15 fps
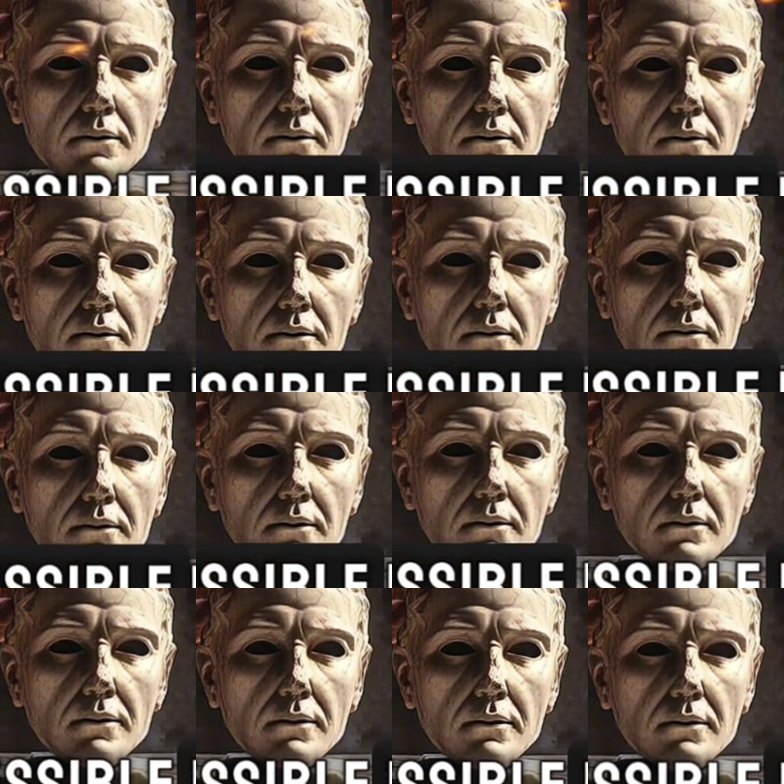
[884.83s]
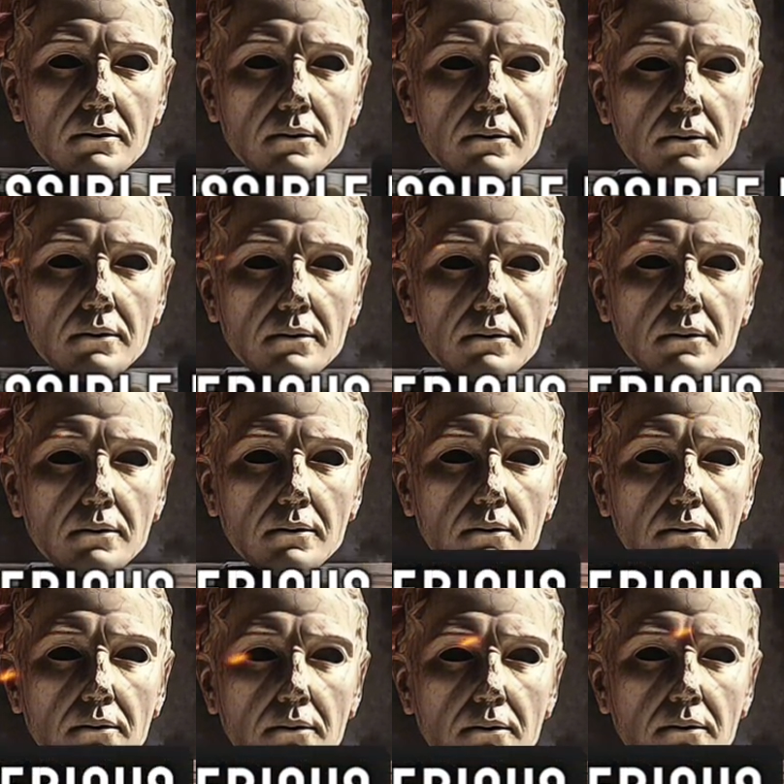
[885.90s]
the accessible man and
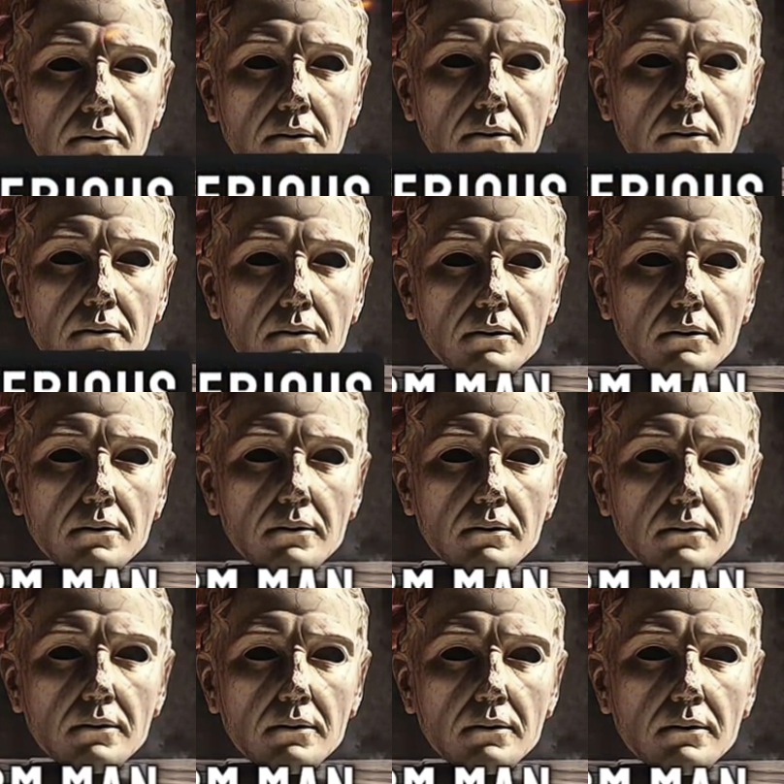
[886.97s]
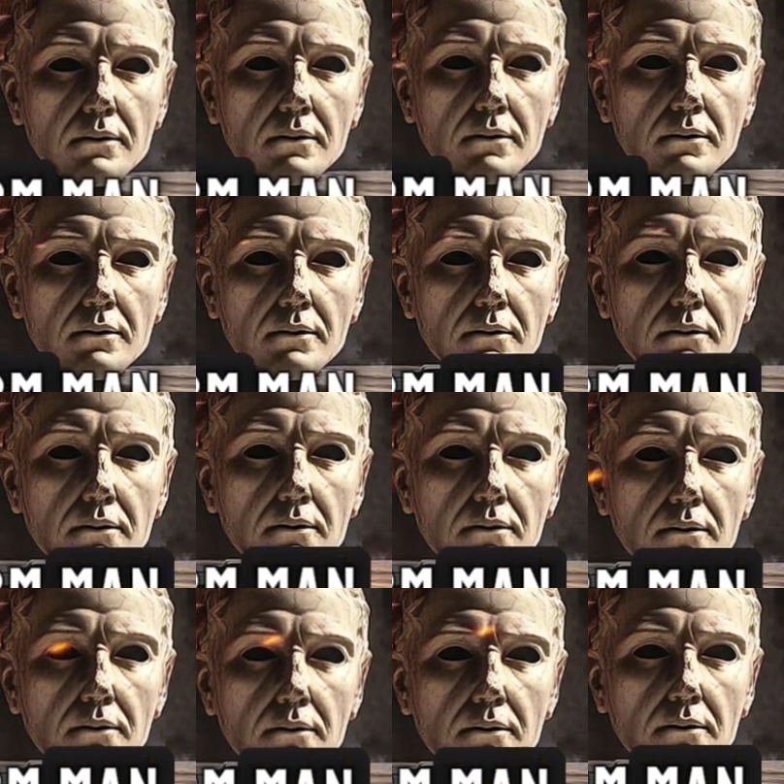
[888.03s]
the mysterious, lucid and firm
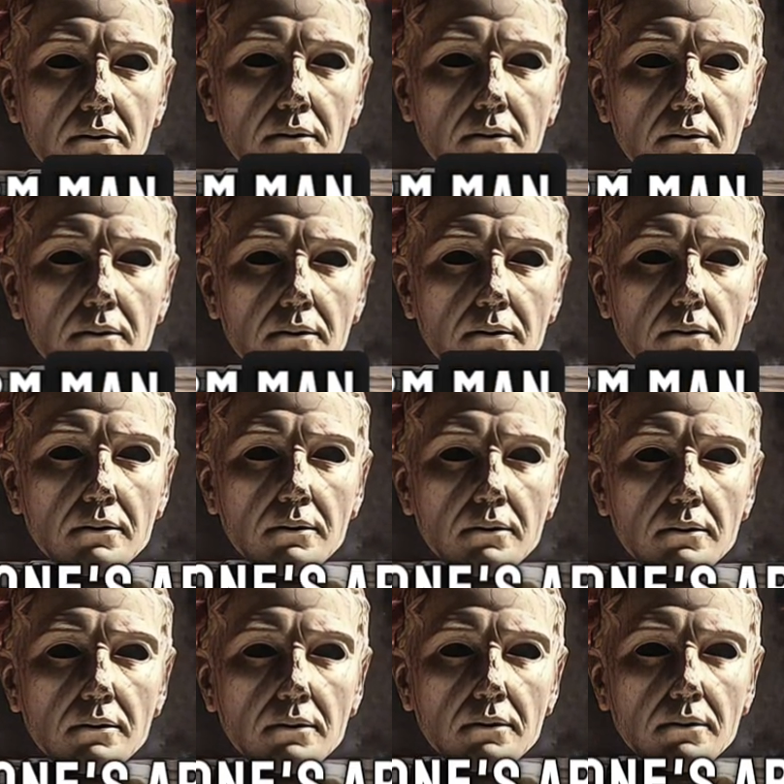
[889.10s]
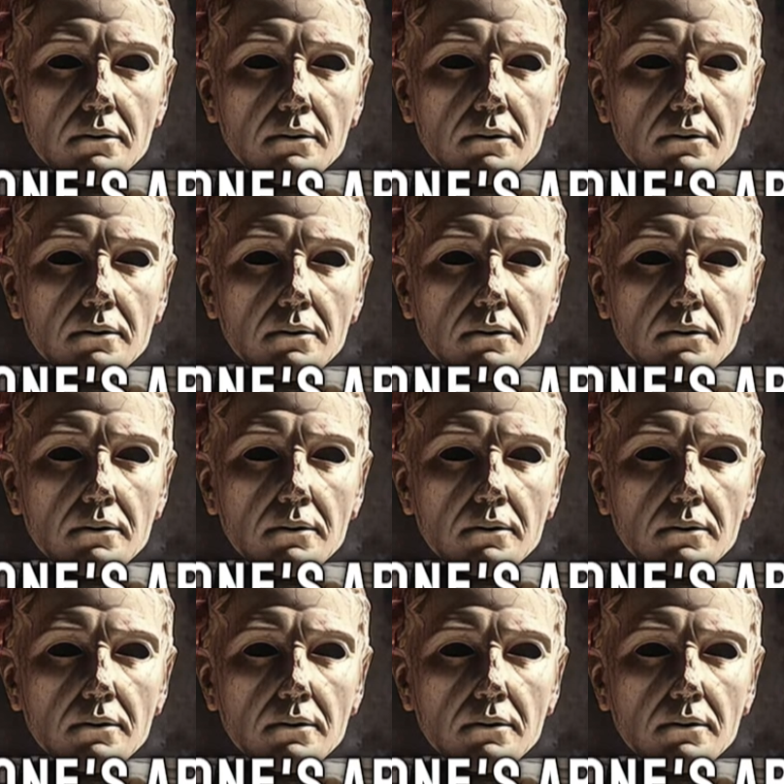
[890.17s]
man. You don't